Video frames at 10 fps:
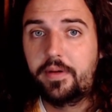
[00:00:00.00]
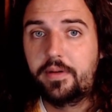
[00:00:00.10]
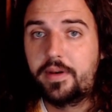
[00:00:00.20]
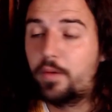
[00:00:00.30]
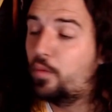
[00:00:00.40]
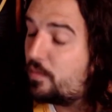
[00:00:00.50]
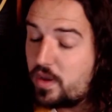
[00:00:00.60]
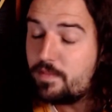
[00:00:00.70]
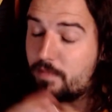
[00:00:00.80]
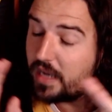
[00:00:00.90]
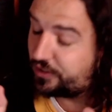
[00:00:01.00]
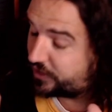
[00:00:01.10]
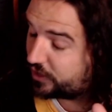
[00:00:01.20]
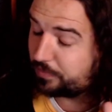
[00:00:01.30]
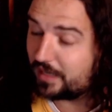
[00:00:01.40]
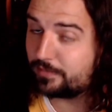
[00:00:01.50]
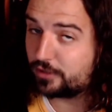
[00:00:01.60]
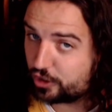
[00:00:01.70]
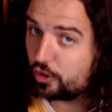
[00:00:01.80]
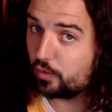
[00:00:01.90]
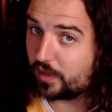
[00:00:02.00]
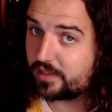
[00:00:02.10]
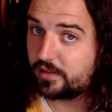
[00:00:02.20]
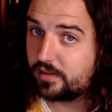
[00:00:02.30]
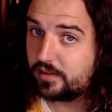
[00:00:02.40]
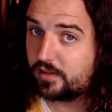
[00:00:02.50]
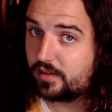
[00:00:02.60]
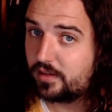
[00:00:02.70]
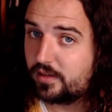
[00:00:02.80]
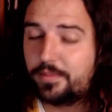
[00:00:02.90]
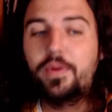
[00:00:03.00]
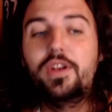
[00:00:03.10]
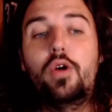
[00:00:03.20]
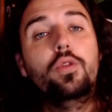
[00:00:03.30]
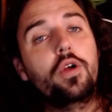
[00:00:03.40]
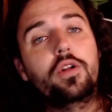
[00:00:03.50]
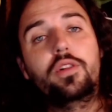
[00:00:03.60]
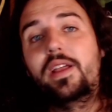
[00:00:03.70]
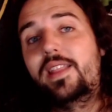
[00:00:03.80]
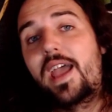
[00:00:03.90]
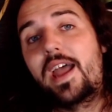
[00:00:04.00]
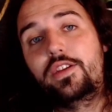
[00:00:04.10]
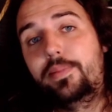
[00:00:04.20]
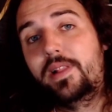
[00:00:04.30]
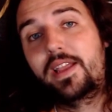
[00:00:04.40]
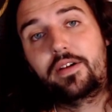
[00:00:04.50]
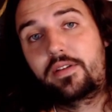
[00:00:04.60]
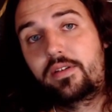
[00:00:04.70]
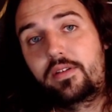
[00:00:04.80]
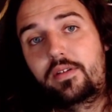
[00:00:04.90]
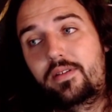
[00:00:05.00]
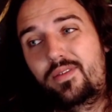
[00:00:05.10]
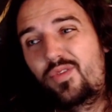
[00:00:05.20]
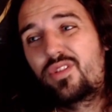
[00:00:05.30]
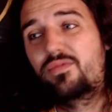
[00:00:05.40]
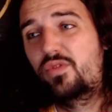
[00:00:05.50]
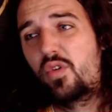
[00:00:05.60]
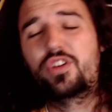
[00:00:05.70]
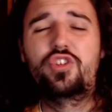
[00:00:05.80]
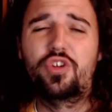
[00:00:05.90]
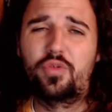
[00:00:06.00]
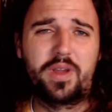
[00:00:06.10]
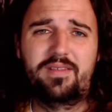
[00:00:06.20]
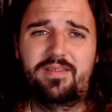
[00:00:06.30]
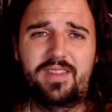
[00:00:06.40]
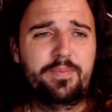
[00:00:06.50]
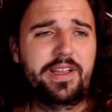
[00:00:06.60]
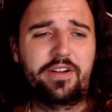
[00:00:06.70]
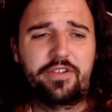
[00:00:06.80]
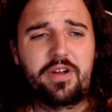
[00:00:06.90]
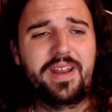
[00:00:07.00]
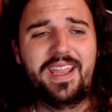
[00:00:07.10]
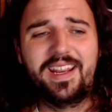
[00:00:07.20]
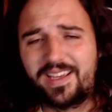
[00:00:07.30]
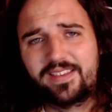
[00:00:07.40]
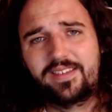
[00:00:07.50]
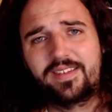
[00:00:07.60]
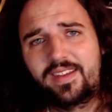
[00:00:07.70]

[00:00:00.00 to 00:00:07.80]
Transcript: Now, we might still be able to do it, but we don't look like that to players. Nor should we. These players aren't idiots.